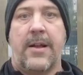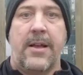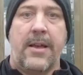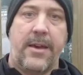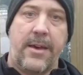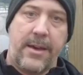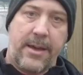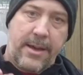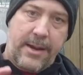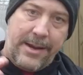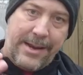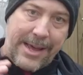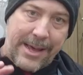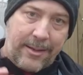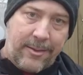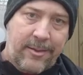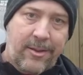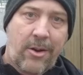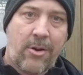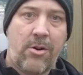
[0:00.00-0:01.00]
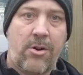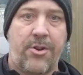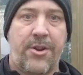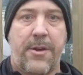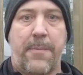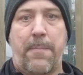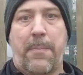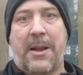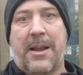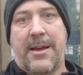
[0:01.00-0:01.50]
less
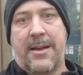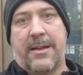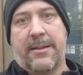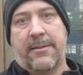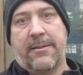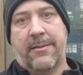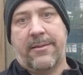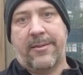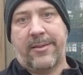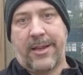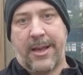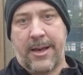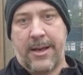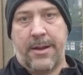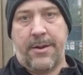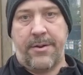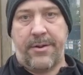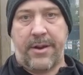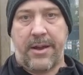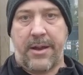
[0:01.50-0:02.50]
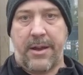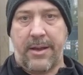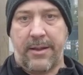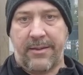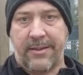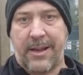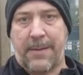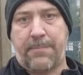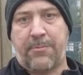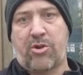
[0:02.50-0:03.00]
hardy plants and
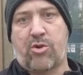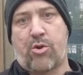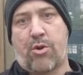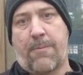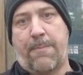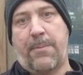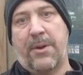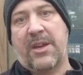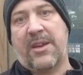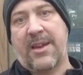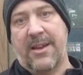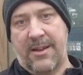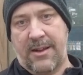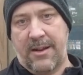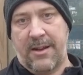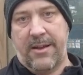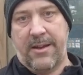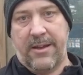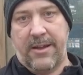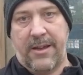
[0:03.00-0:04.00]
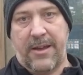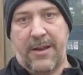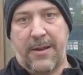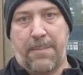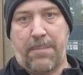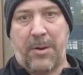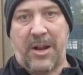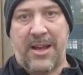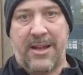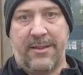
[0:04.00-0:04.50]

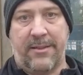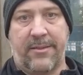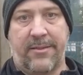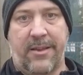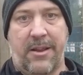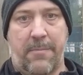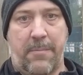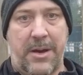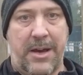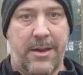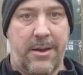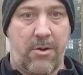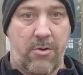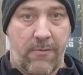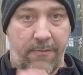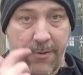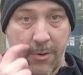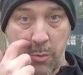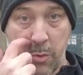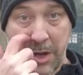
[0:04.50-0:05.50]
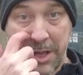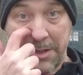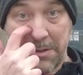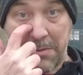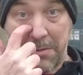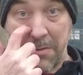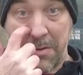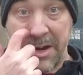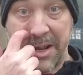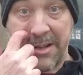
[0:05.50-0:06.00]
subtropical plants in my
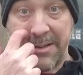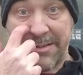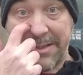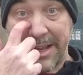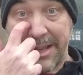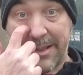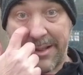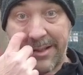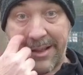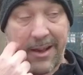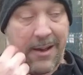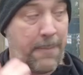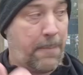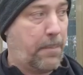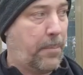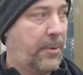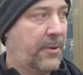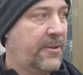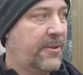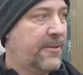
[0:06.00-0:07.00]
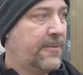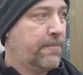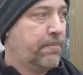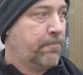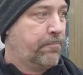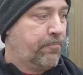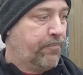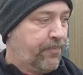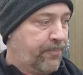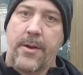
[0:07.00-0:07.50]
overwintering setup.
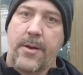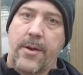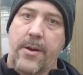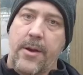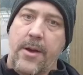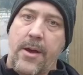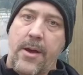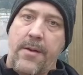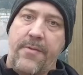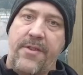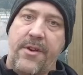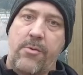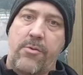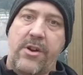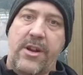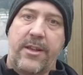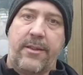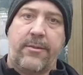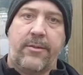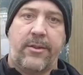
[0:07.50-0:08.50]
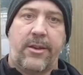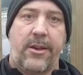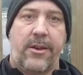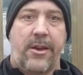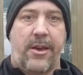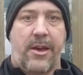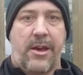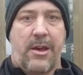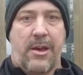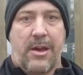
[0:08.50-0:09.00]
There is
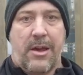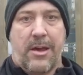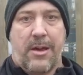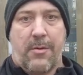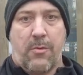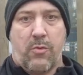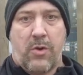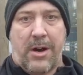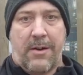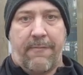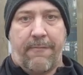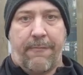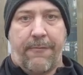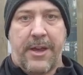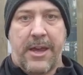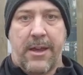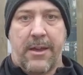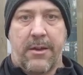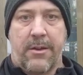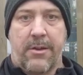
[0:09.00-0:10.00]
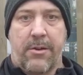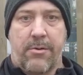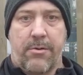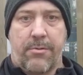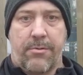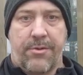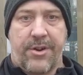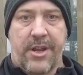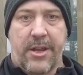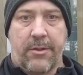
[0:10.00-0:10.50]
one thing
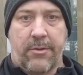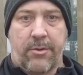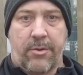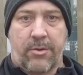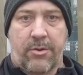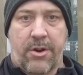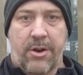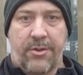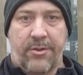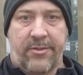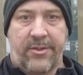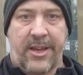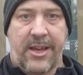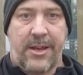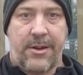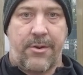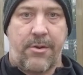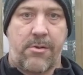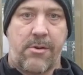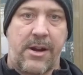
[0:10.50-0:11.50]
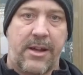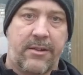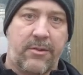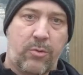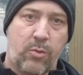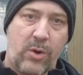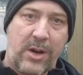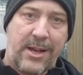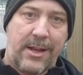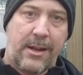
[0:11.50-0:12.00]
you need to consider as
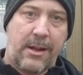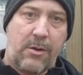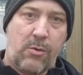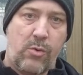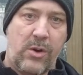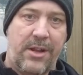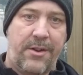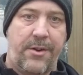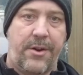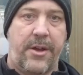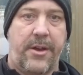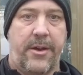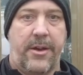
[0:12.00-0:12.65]
well when